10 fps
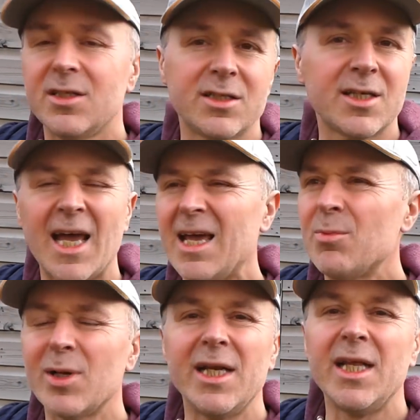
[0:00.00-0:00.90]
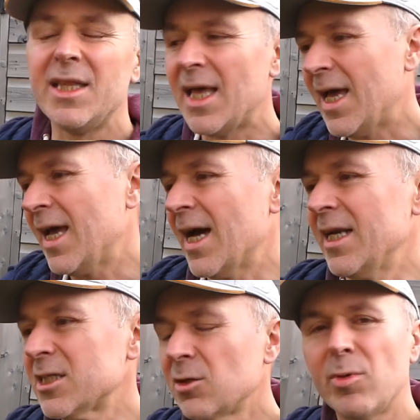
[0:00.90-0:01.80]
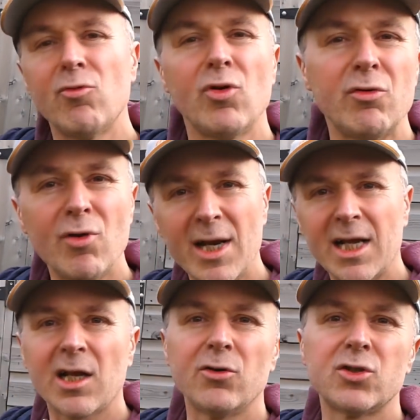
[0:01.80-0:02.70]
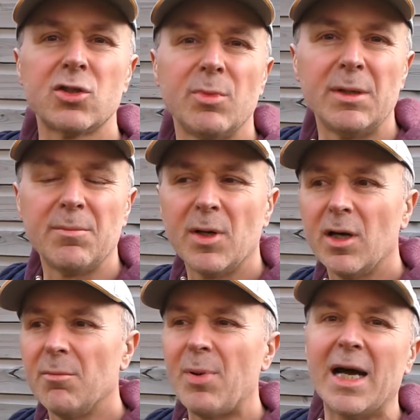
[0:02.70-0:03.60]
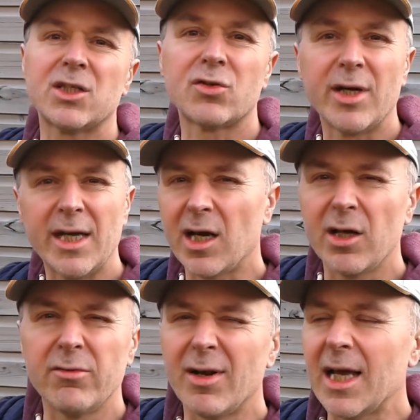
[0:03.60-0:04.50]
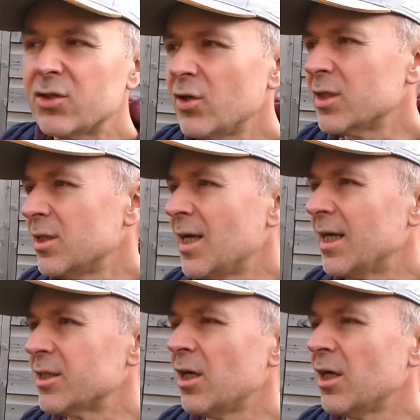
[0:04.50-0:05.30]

this cabling in there, and it's going to be running really close to me, battery and a load of electrics and that.